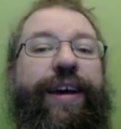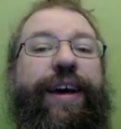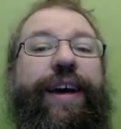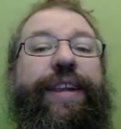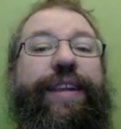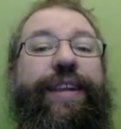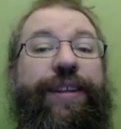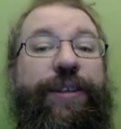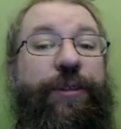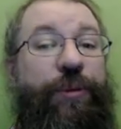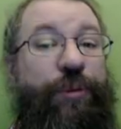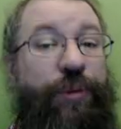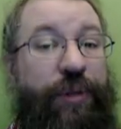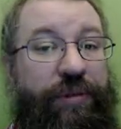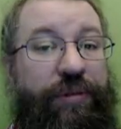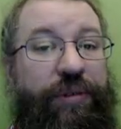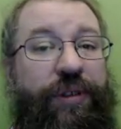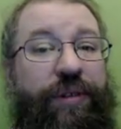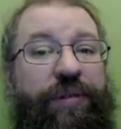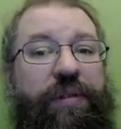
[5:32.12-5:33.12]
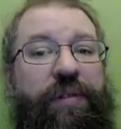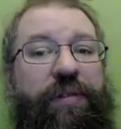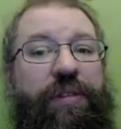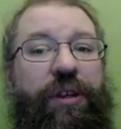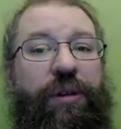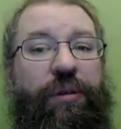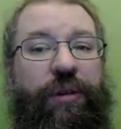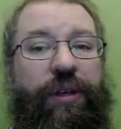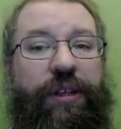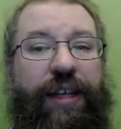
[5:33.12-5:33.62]
the derivative of the
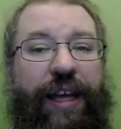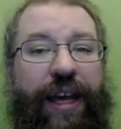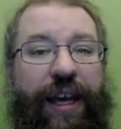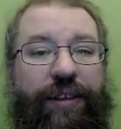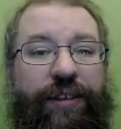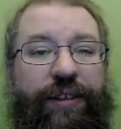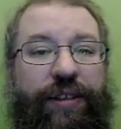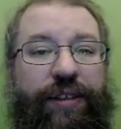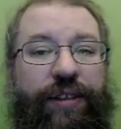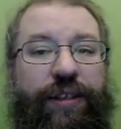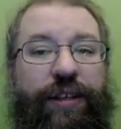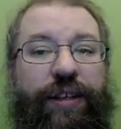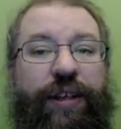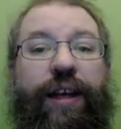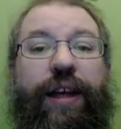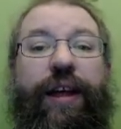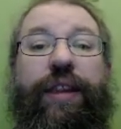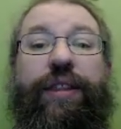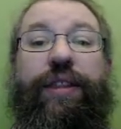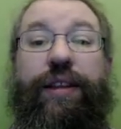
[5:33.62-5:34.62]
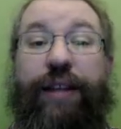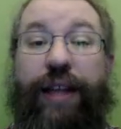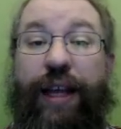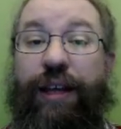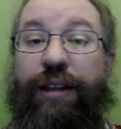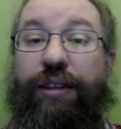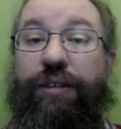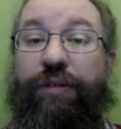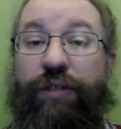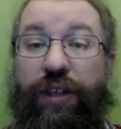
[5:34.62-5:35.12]
unit tangent, the
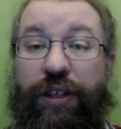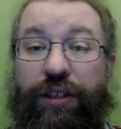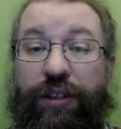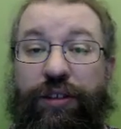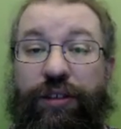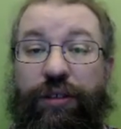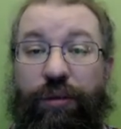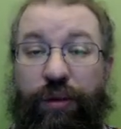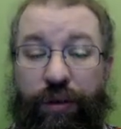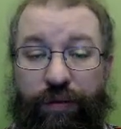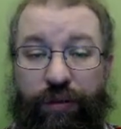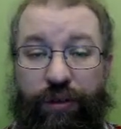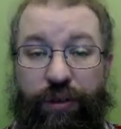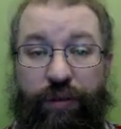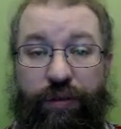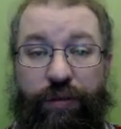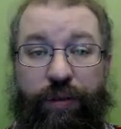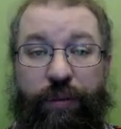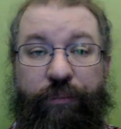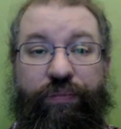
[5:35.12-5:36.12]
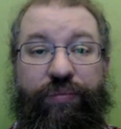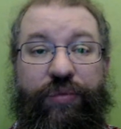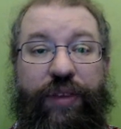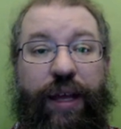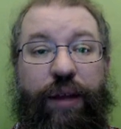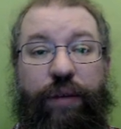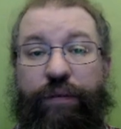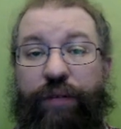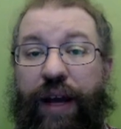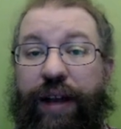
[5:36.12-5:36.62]
length of this derivative,
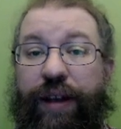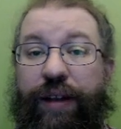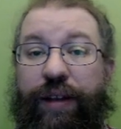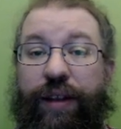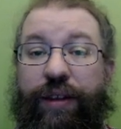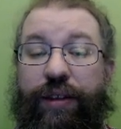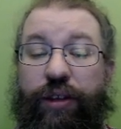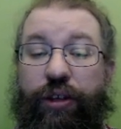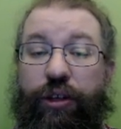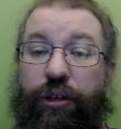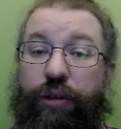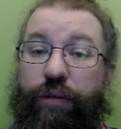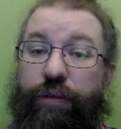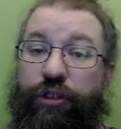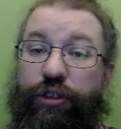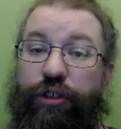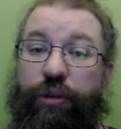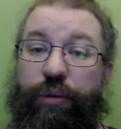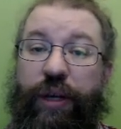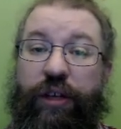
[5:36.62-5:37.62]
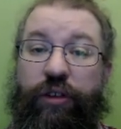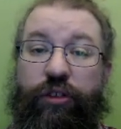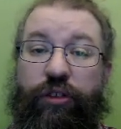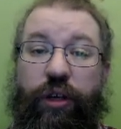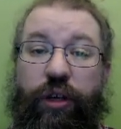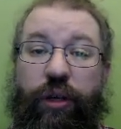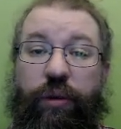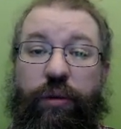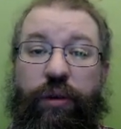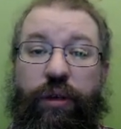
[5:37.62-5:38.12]
and finally the curvature
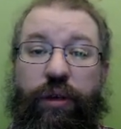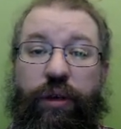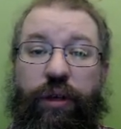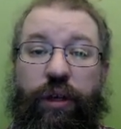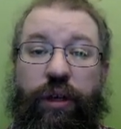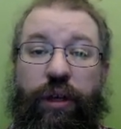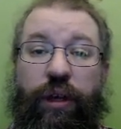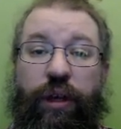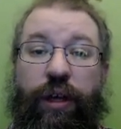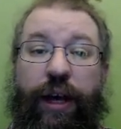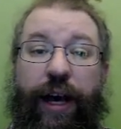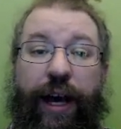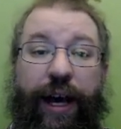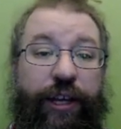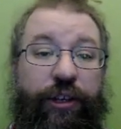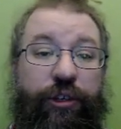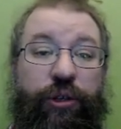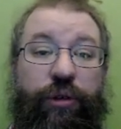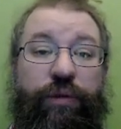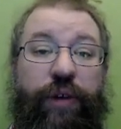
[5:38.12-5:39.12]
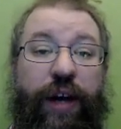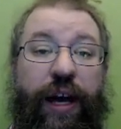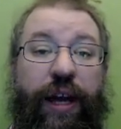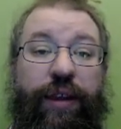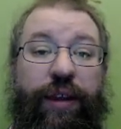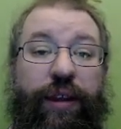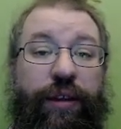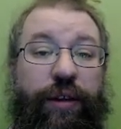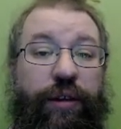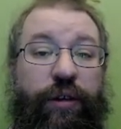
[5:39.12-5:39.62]
ratio. I do find
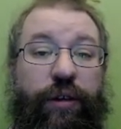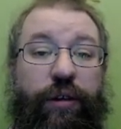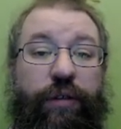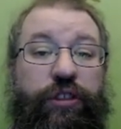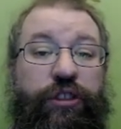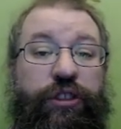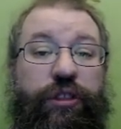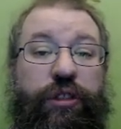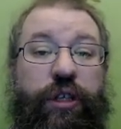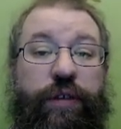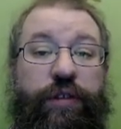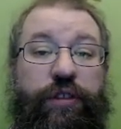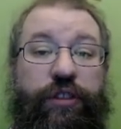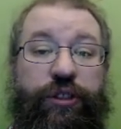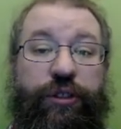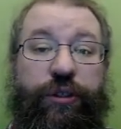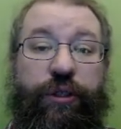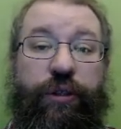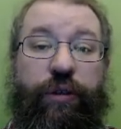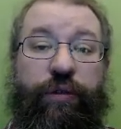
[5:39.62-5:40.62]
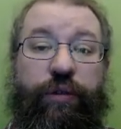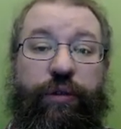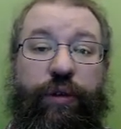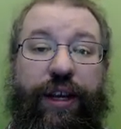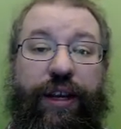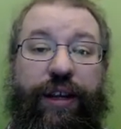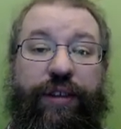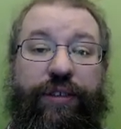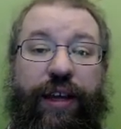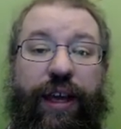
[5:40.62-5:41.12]
that the curvature of a circle of
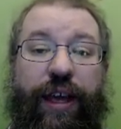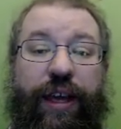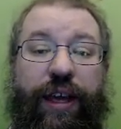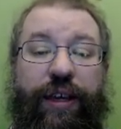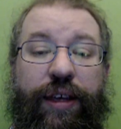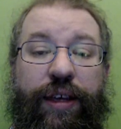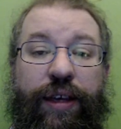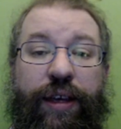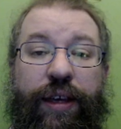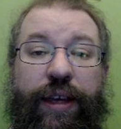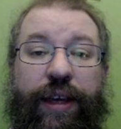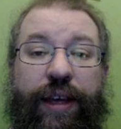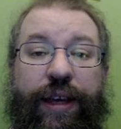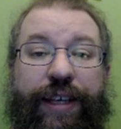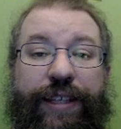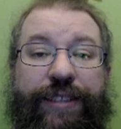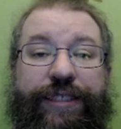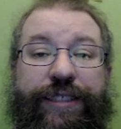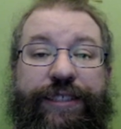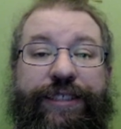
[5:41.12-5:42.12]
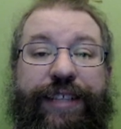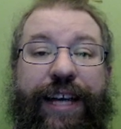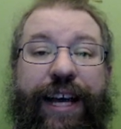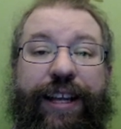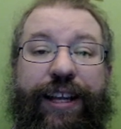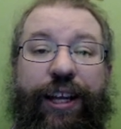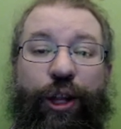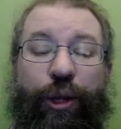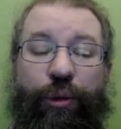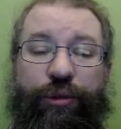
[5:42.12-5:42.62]
radius a is
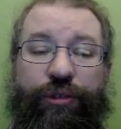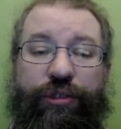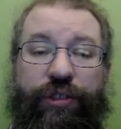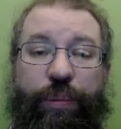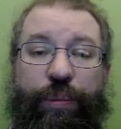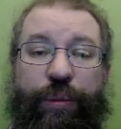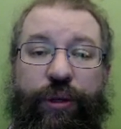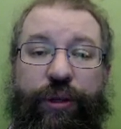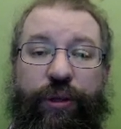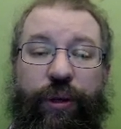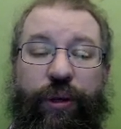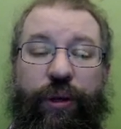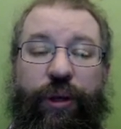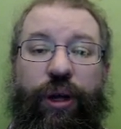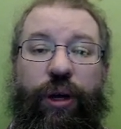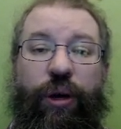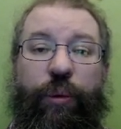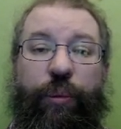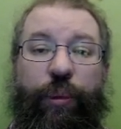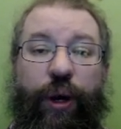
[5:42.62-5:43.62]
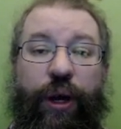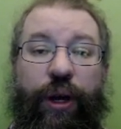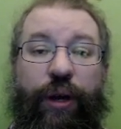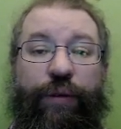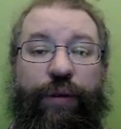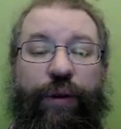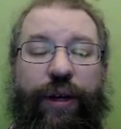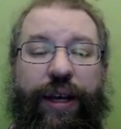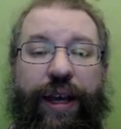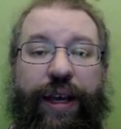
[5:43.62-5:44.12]
exactly the reciprocal 1
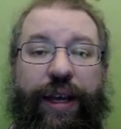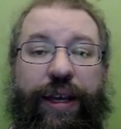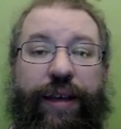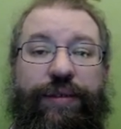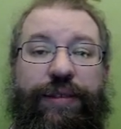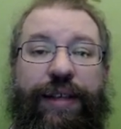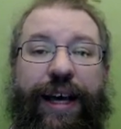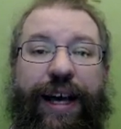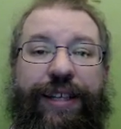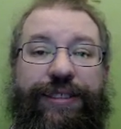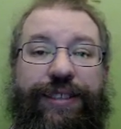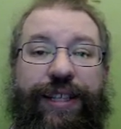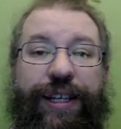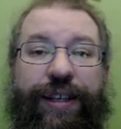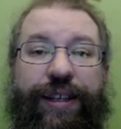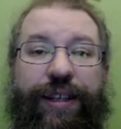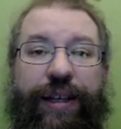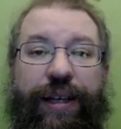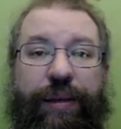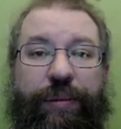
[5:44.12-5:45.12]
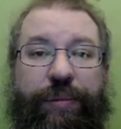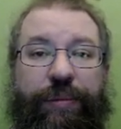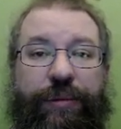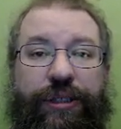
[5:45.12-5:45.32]
over a as I claim.